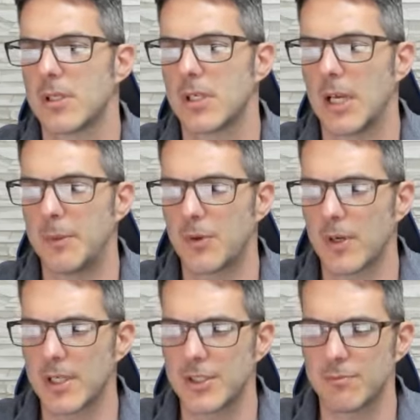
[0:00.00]
if you click
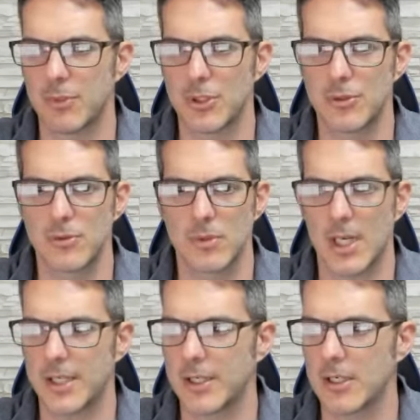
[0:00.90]
on this blue
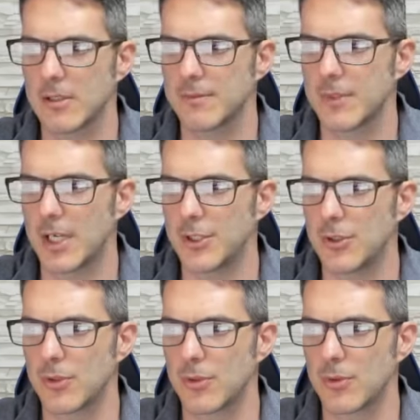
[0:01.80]
line here and
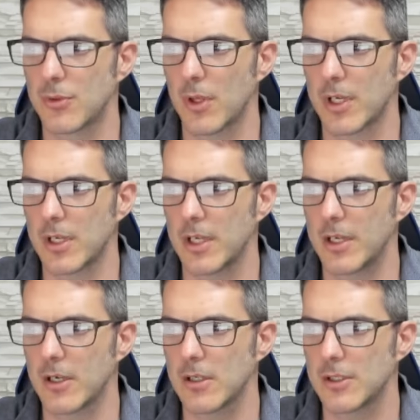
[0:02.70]
you click
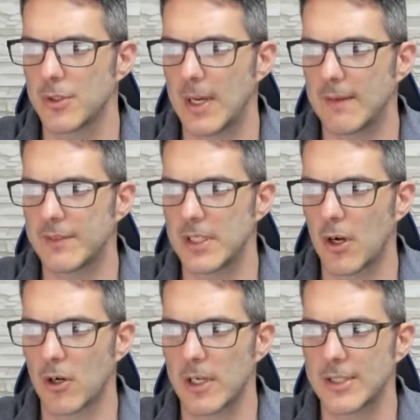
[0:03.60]
here, you have the
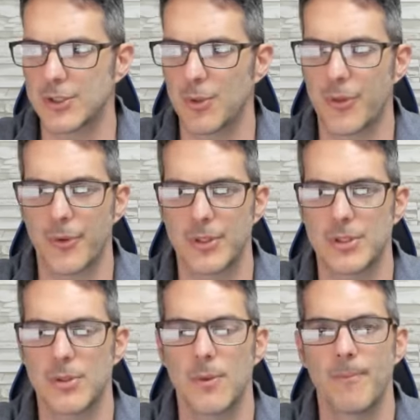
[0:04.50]

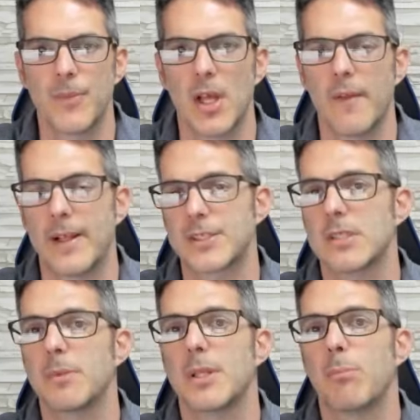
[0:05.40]
RS-232. That's going to
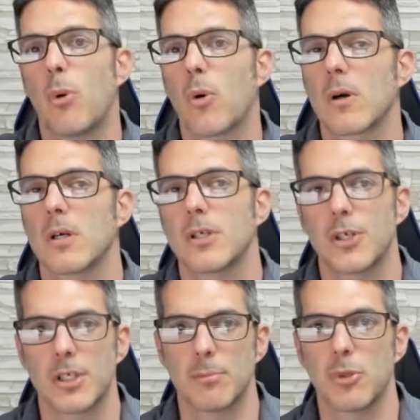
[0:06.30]
be the port you're
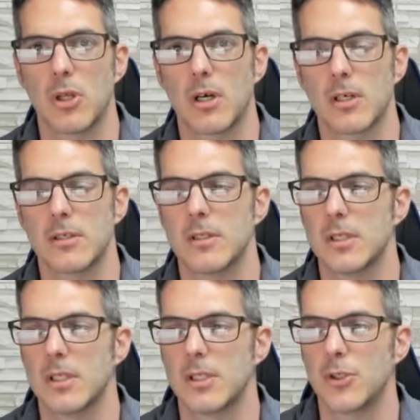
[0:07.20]
going to plug
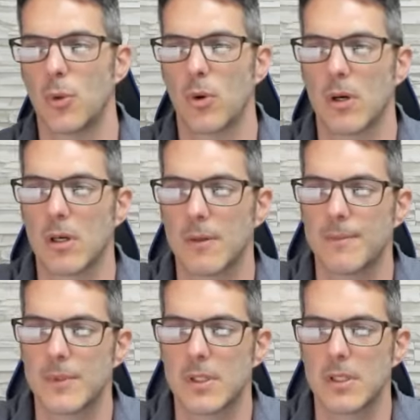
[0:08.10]
your
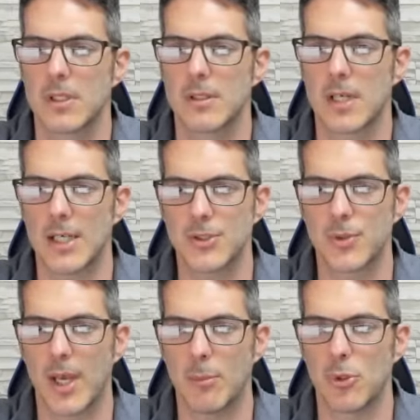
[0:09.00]
console
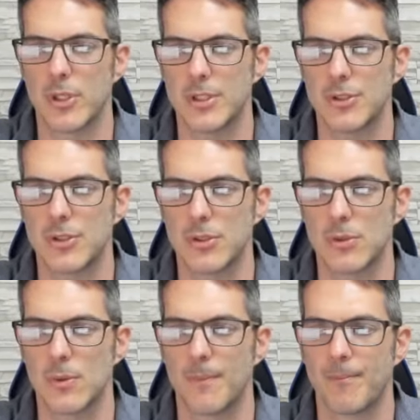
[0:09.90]
cable
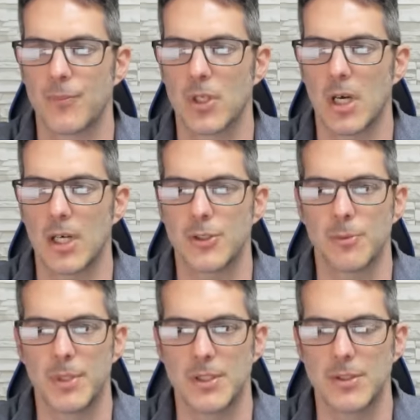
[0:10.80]
into on your
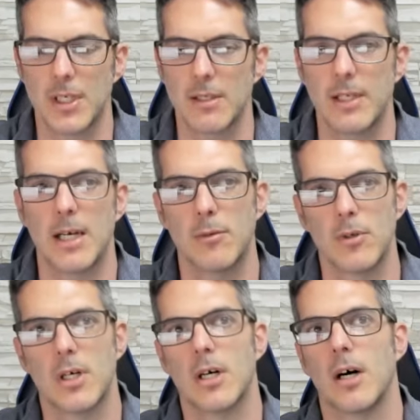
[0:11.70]
PC. Now
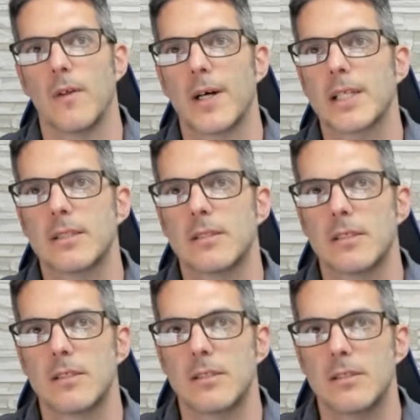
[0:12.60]

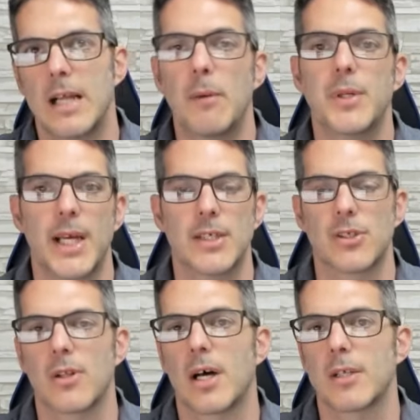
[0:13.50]
nowadays a
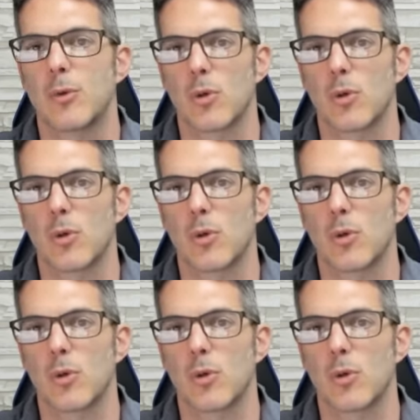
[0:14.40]
lot of your